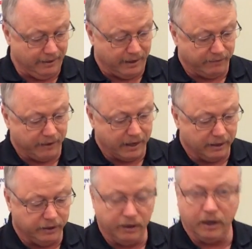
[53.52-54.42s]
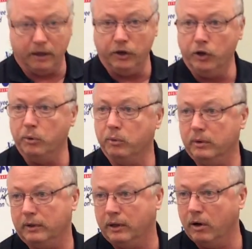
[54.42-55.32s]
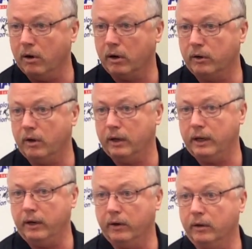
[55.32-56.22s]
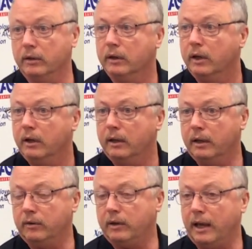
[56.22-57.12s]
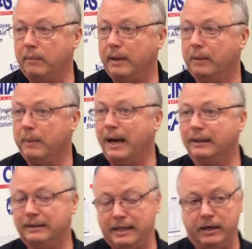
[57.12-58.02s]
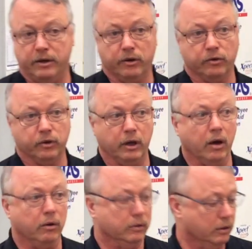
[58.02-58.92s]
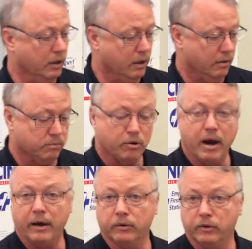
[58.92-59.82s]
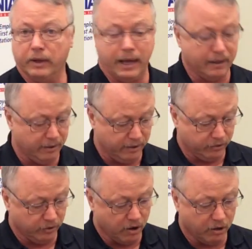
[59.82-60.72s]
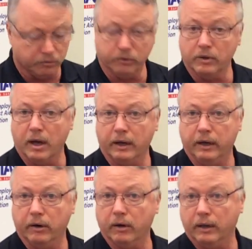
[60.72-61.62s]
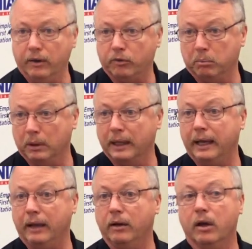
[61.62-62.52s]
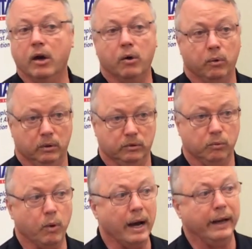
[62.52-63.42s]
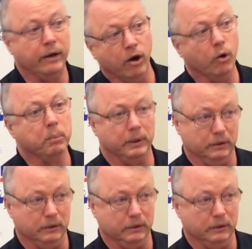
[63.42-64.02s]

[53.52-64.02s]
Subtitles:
they've got a new guard on here that came in about 10 years ago. Prior to that, this guard was not here and this blade was wide open.